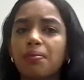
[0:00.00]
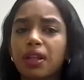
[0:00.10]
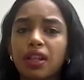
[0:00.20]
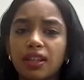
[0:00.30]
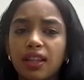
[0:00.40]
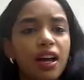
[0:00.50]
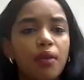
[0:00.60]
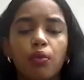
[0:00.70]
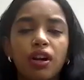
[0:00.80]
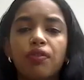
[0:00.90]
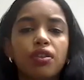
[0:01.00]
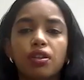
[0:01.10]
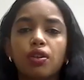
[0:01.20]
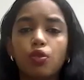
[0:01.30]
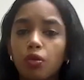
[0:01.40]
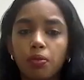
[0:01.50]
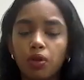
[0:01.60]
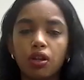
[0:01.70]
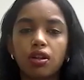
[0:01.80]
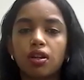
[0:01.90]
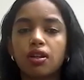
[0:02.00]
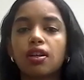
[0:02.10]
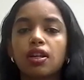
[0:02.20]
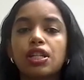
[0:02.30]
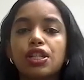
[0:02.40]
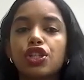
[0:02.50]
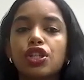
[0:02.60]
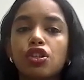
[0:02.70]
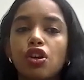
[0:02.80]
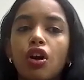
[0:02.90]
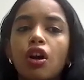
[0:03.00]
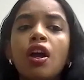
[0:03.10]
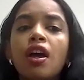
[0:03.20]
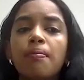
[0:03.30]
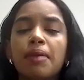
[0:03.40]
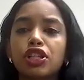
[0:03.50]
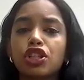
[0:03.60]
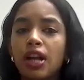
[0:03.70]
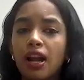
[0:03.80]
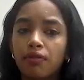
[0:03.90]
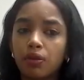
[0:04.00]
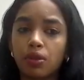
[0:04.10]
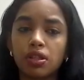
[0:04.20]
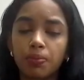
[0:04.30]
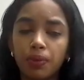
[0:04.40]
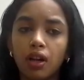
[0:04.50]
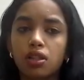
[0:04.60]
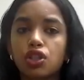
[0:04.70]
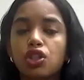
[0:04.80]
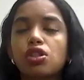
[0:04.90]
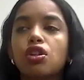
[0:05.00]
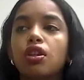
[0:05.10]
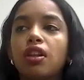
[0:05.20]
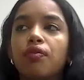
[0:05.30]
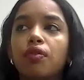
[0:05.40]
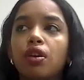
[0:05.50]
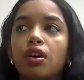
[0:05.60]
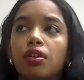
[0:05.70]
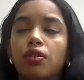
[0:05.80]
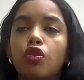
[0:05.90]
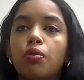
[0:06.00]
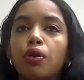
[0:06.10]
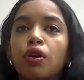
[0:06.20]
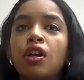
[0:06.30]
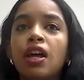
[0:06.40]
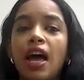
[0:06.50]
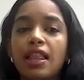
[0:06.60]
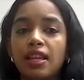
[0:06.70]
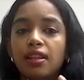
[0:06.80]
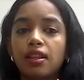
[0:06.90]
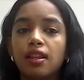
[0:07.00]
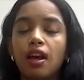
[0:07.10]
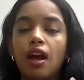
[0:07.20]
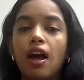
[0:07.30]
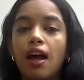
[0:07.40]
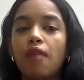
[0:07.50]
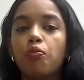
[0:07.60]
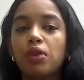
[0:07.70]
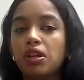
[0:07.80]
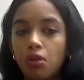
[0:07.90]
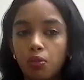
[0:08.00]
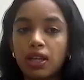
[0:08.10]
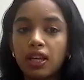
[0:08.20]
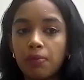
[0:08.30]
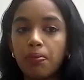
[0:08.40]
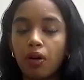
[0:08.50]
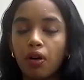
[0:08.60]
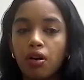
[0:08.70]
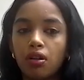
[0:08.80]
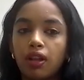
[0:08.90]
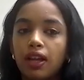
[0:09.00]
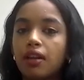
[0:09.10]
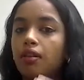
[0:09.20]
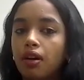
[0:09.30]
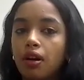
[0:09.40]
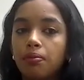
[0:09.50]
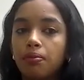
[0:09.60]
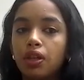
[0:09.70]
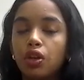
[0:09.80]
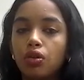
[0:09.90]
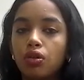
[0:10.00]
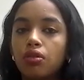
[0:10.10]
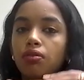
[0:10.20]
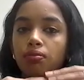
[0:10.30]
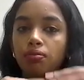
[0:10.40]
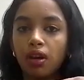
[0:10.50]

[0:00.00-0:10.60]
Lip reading: something like that, whatever the normal conditions are. Make sure everyone's blood oxygens are normal, and then we keep our like little